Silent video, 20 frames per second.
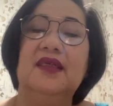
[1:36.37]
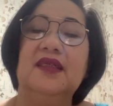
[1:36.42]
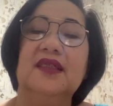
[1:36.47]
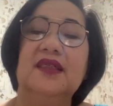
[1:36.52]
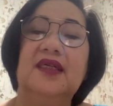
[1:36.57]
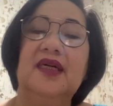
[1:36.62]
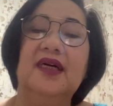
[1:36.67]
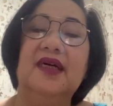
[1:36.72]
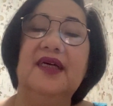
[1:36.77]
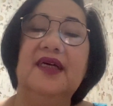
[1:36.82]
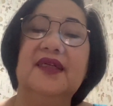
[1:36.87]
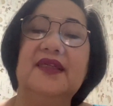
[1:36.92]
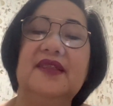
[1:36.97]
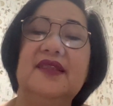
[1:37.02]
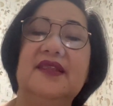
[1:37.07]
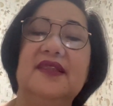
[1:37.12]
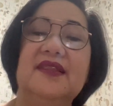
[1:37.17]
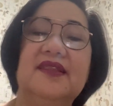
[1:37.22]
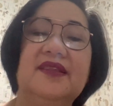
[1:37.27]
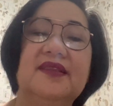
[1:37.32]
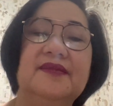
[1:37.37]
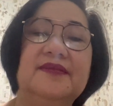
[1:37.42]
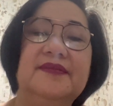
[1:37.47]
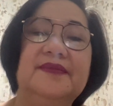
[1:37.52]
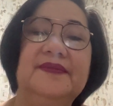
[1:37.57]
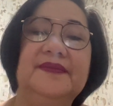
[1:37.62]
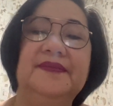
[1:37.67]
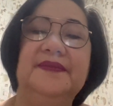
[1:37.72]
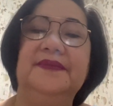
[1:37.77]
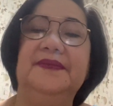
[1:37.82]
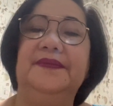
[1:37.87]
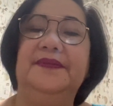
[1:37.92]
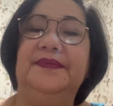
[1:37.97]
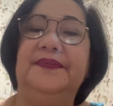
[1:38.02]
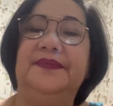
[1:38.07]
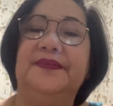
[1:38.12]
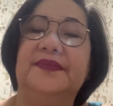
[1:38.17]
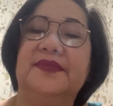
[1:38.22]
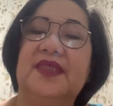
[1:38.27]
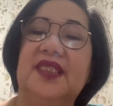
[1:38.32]
God
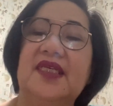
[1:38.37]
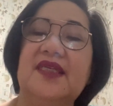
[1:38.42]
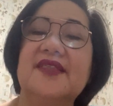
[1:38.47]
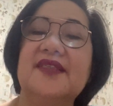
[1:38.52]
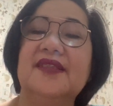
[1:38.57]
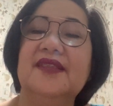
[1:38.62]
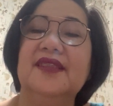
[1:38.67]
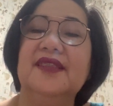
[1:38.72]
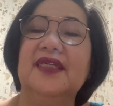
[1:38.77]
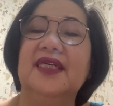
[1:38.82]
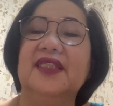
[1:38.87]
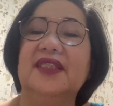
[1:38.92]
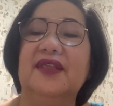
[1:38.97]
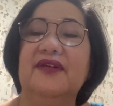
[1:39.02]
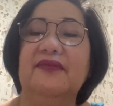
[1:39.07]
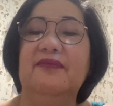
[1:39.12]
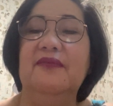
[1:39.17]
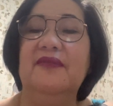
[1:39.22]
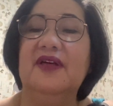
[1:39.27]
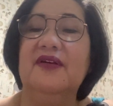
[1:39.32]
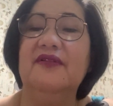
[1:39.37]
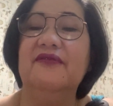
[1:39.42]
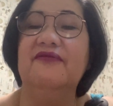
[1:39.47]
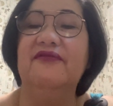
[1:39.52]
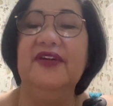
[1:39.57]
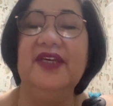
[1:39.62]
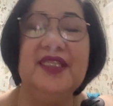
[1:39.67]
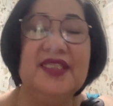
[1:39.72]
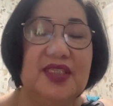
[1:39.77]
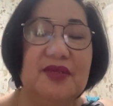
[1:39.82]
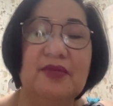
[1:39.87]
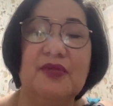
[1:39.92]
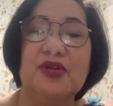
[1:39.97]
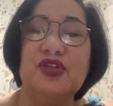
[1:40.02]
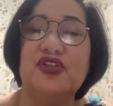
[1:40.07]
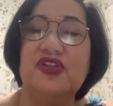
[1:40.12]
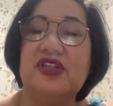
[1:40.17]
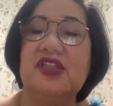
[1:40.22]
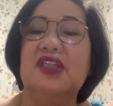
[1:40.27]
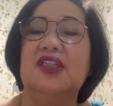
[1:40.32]
is not a vending
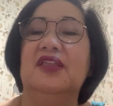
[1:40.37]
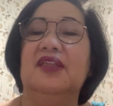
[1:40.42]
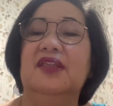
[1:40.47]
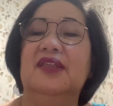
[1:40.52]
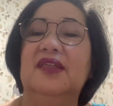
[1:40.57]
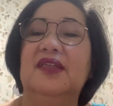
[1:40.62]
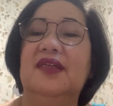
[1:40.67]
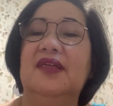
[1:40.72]
machine